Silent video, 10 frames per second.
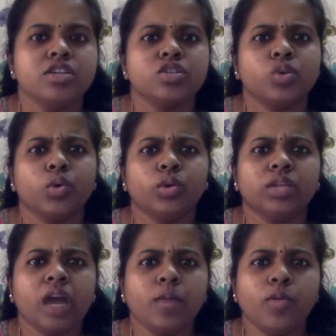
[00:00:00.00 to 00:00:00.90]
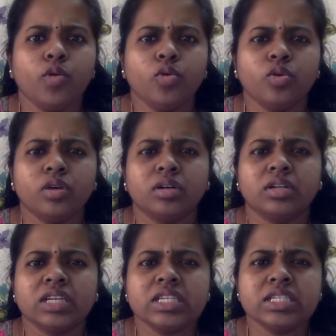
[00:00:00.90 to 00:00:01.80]
So
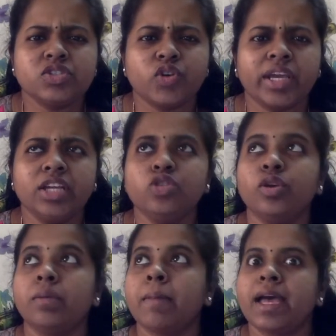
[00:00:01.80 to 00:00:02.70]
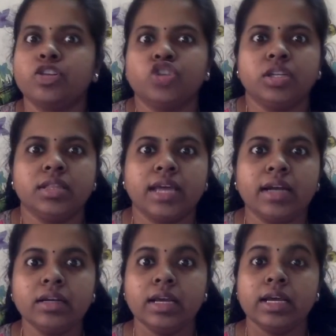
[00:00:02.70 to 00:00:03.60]
Thabo is trying to imagine
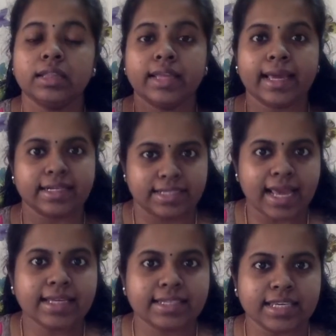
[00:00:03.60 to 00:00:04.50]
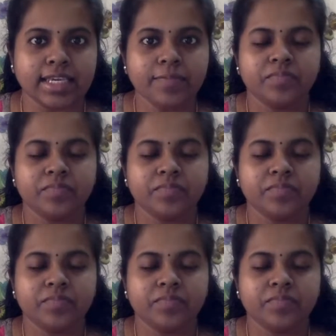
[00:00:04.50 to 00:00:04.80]
that their taxi